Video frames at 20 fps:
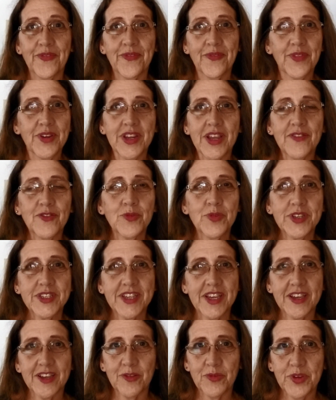whenever we
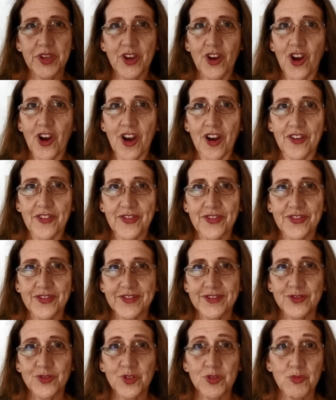take a week off
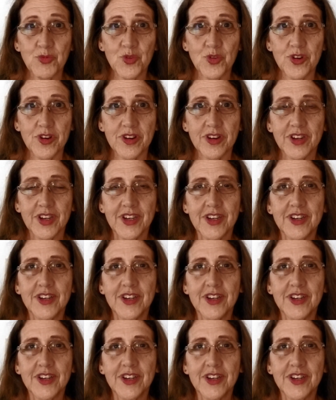or more,